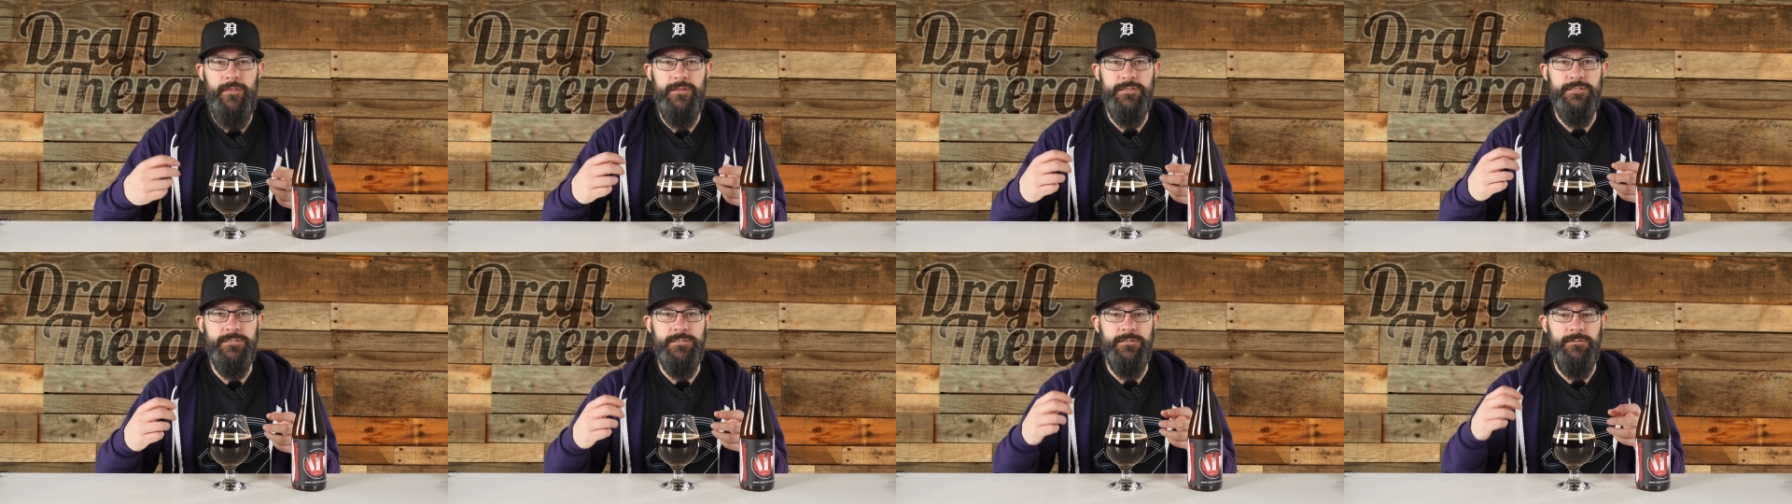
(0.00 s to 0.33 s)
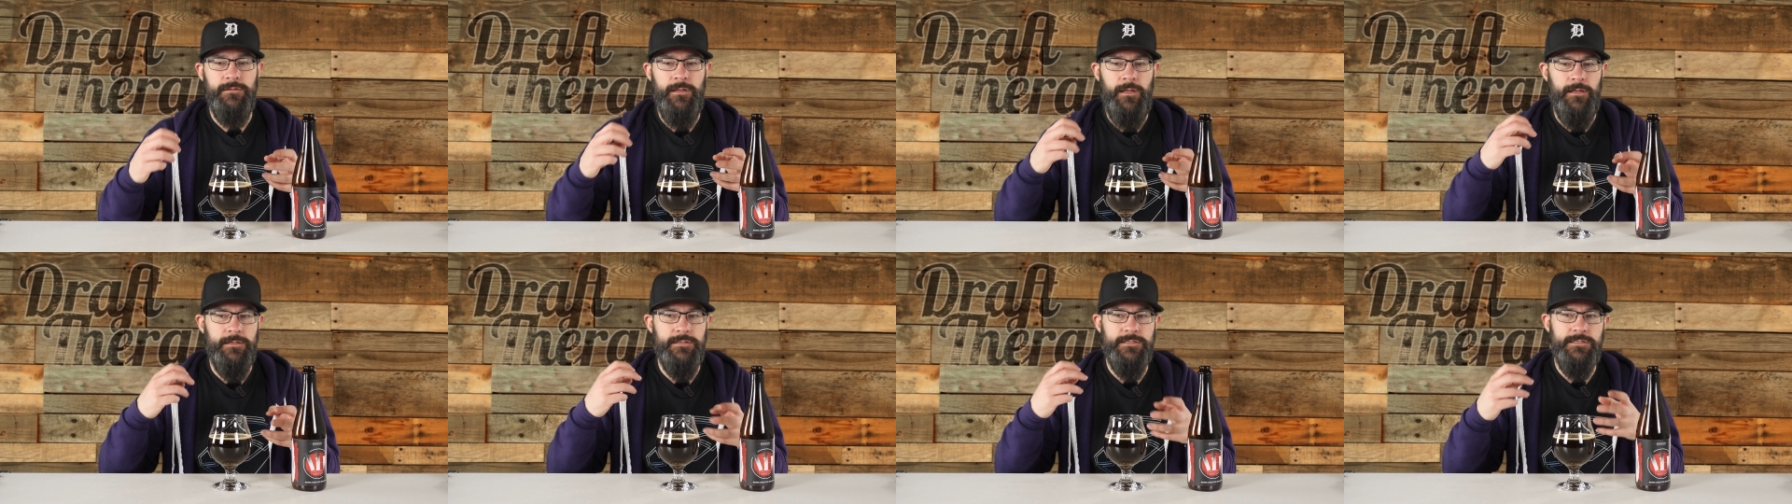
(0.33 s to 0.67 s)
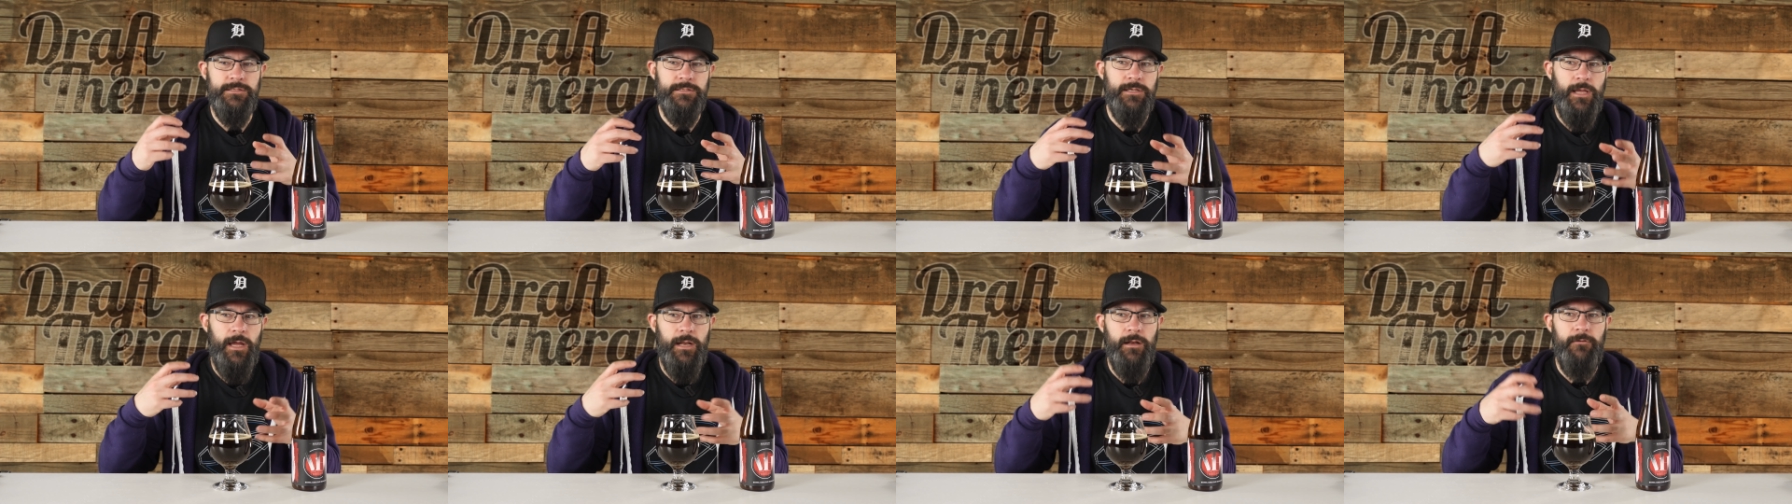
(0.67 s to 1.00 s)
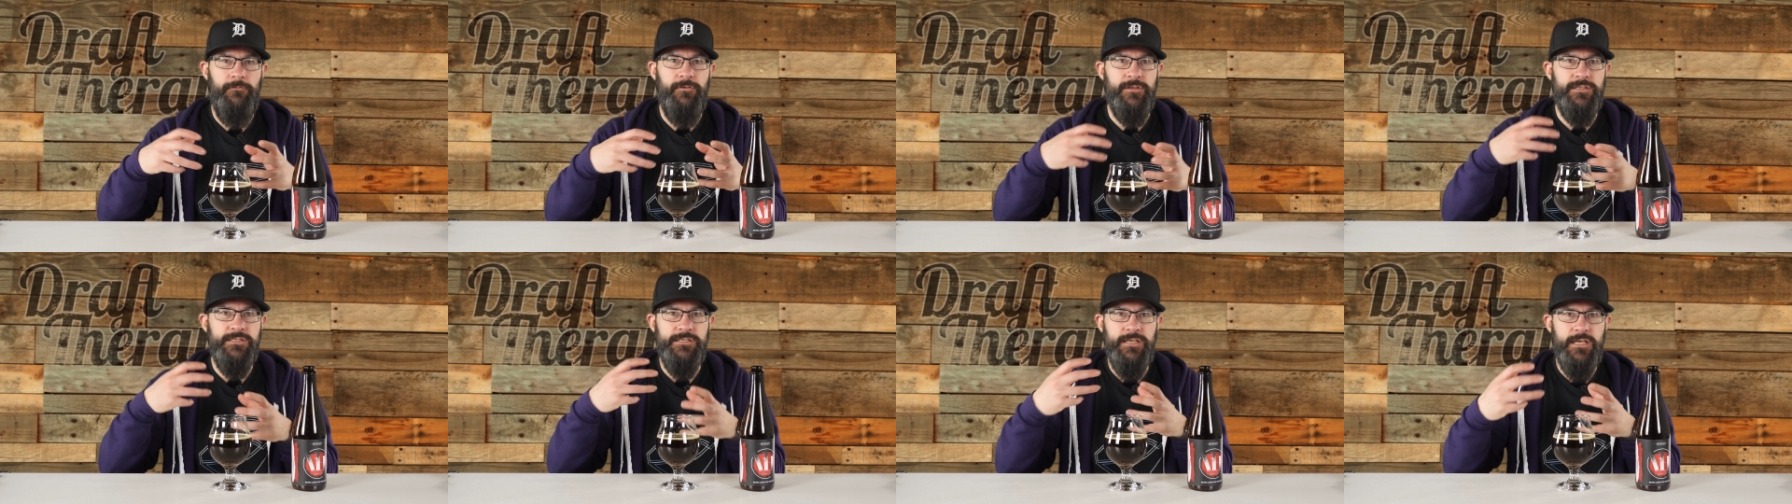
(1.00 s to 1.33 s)
that's that's kind
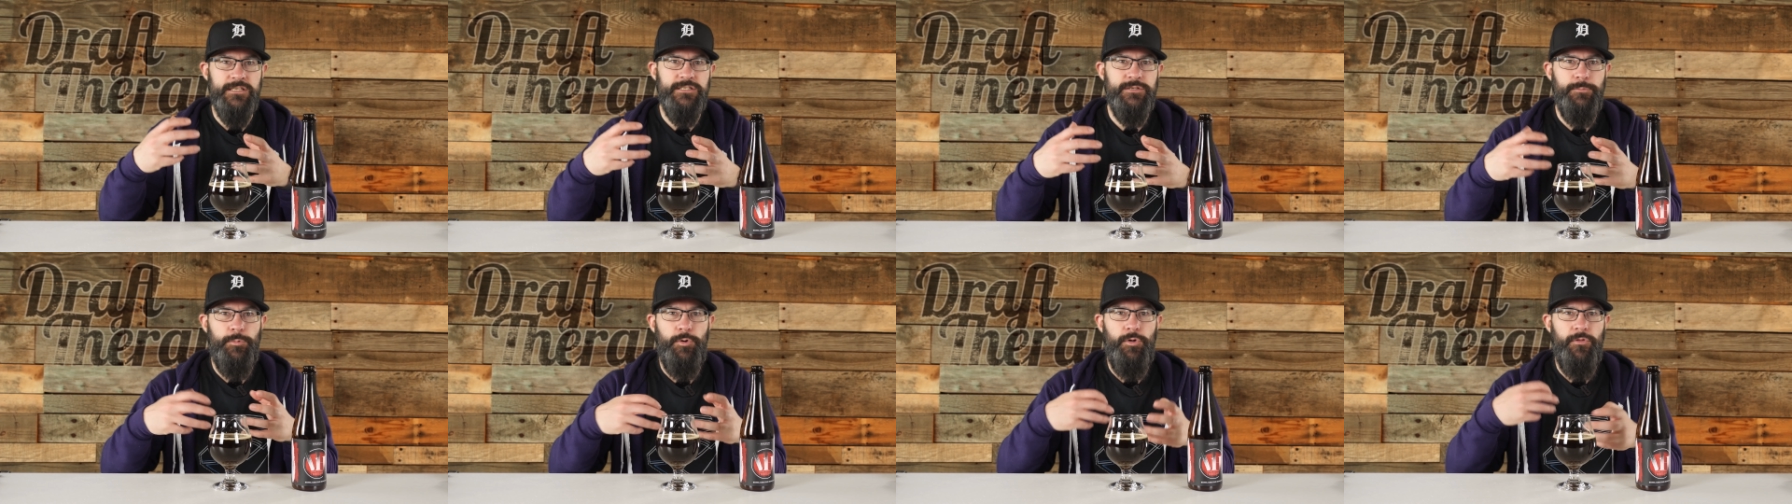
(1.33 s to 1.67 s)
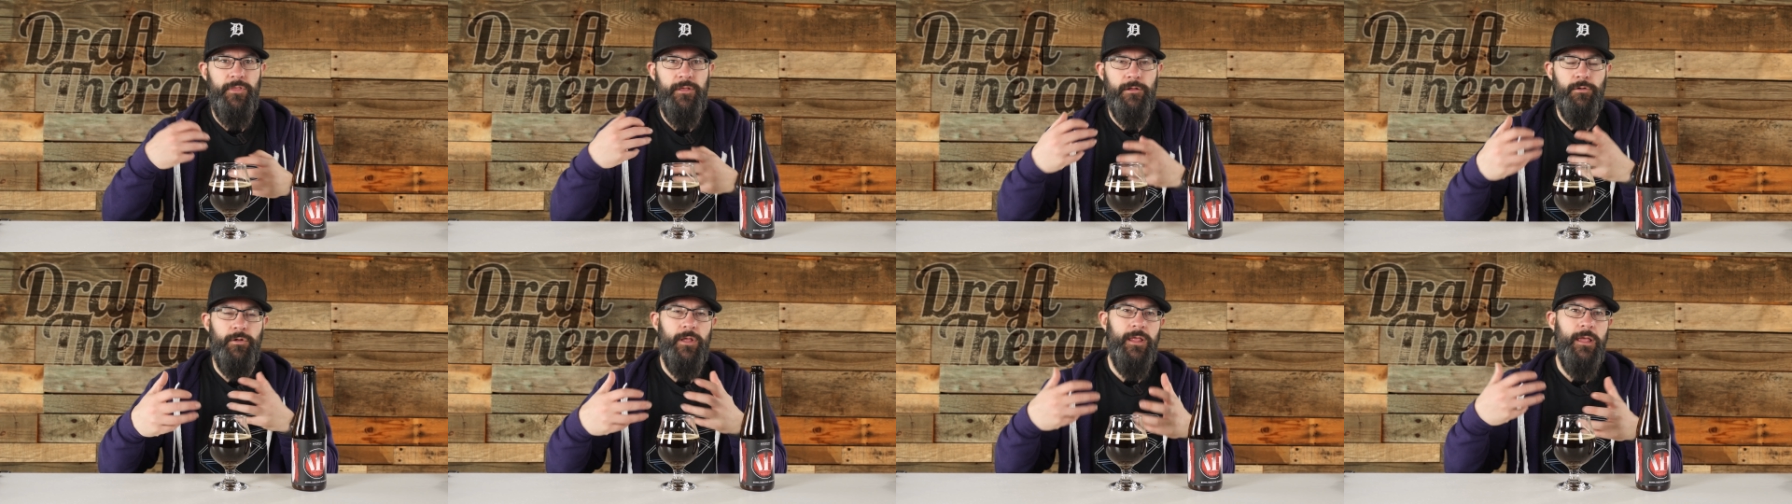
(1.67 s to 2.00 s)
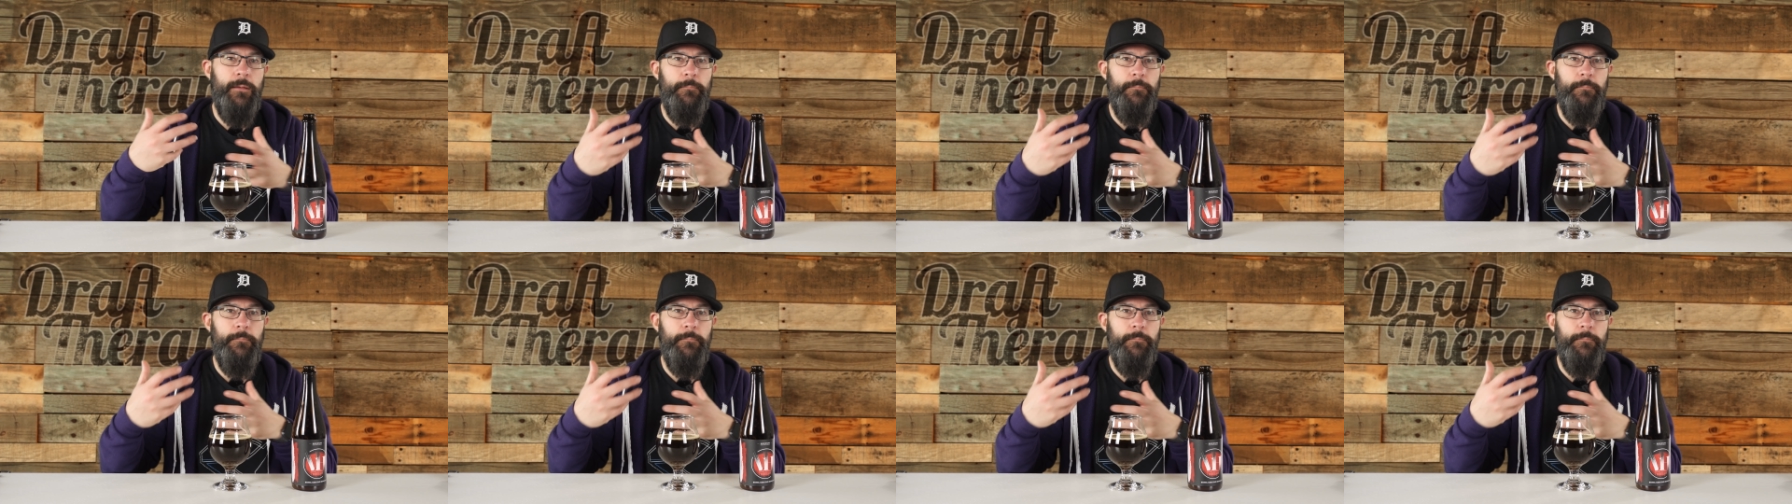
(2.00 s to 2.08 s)
of accessible that'll